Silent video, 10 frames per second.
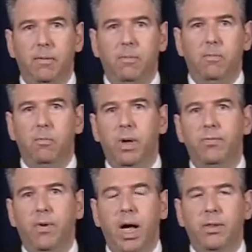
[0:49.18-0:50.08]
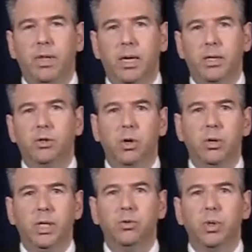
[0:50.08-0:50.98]
we find that
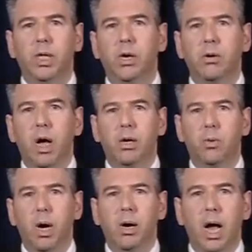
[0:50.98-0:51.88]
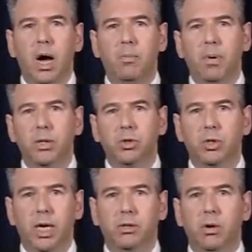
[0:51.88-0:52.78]
attorneys really are not aware how much
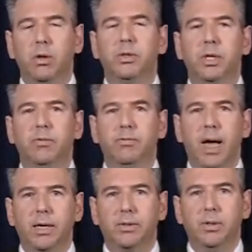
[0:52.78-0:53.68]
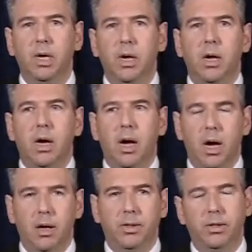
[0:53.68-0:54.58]
technology affects
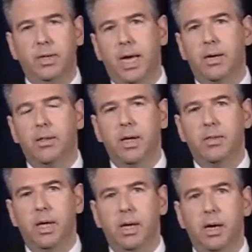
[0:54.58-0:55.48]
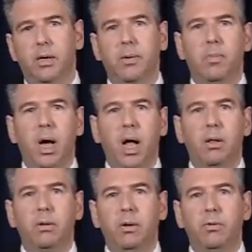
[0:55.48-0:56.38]
the data that they
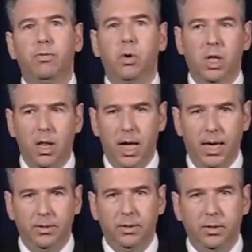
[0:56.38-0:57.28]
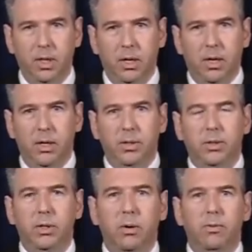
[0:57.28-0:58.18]
compile for clients.
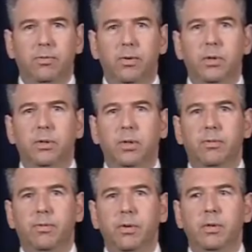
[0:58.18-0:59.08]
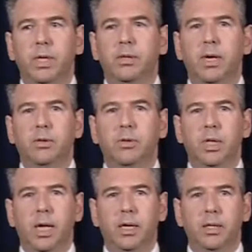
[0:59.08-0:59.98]
So first thing to
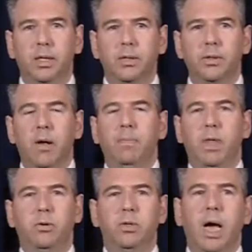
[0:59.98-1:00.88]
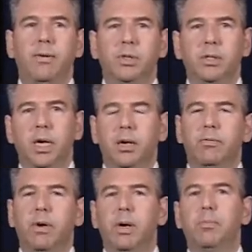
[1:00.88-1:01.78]
understand is that you have to take a
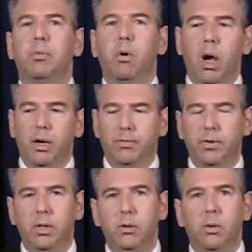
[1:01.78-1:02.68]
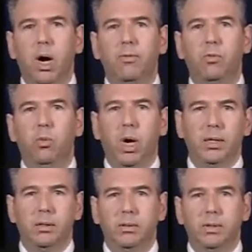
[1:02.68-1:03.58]
very broad view of what